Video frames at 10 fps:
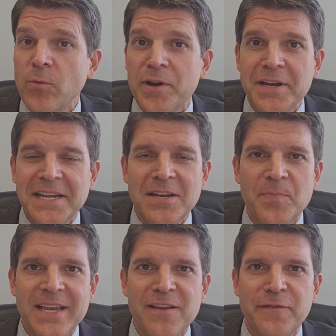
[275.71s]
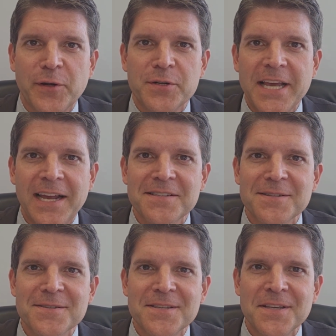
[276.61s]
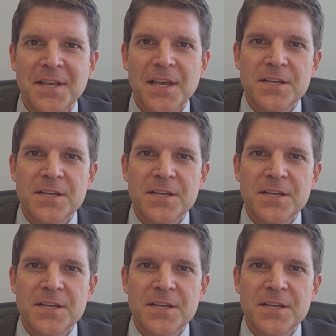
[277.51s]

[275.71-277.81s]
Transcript: where you need to be for your taxes.